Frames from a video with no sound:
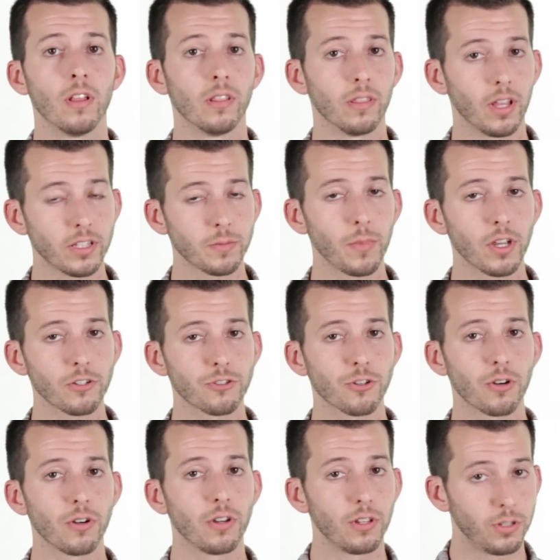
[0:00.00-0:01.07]
Let's make
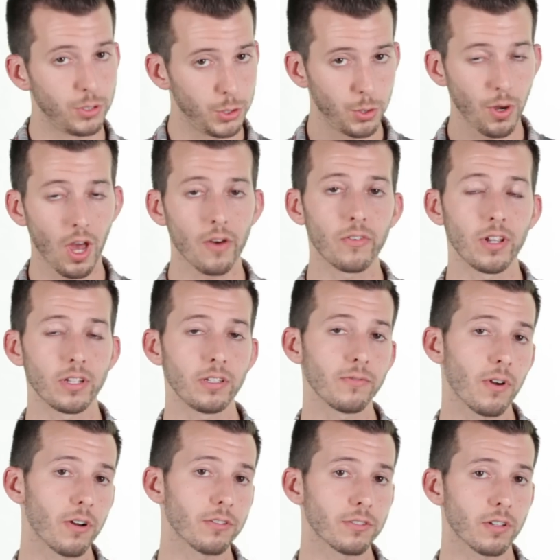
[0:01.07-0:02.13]
sure you have an
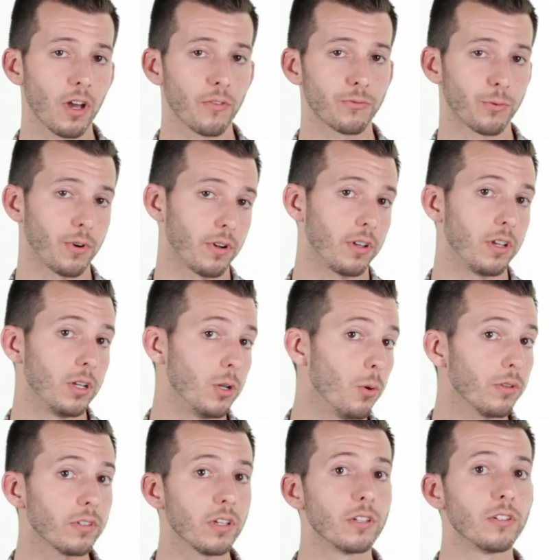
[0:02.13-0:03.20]
antivirus software, you know
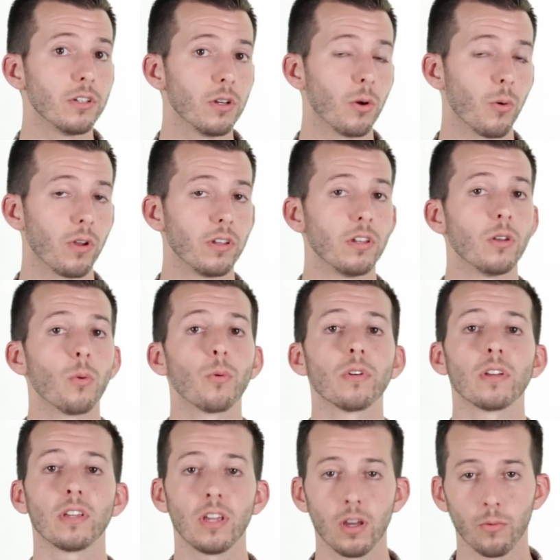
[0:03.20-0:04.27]
what they do, and you know where to
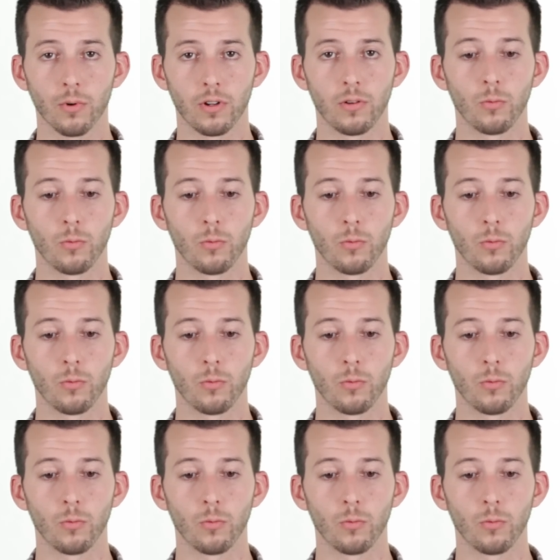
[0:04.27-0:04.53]
get one,